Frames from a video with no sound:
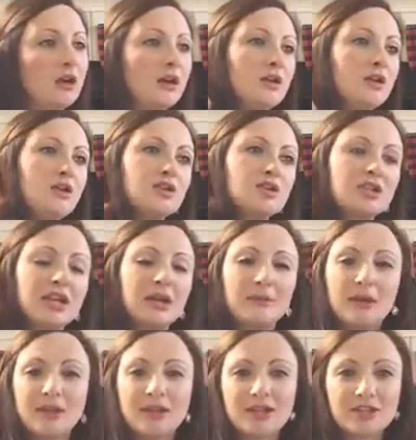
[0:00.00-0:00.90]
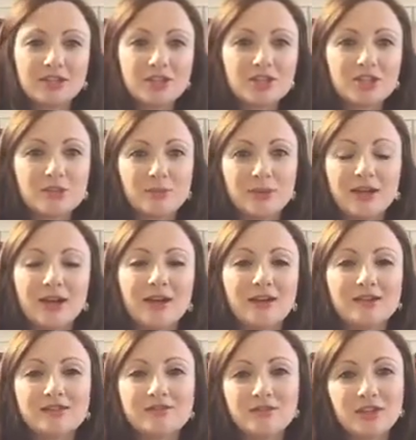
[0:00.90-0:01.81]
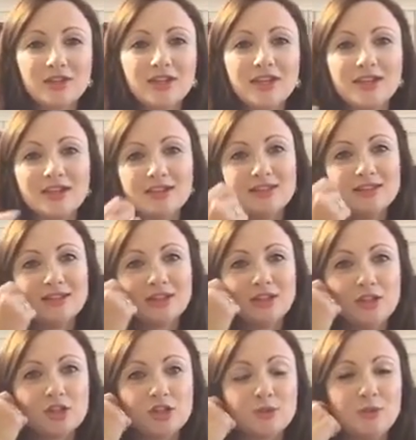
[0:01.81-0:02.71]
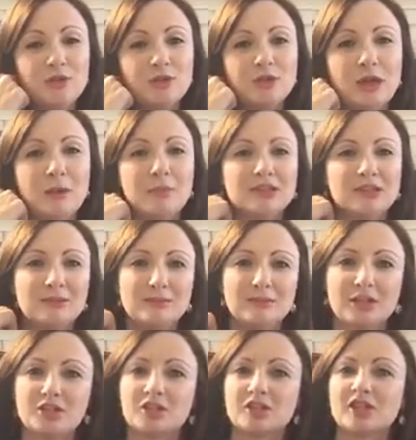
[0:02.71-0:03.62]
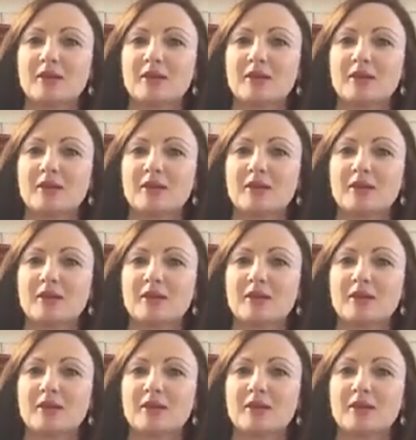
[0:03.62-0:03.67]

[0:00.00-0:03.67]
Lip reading: Usually I buy like a gingerbread house for the kids, like usually we do that, but sometimes that just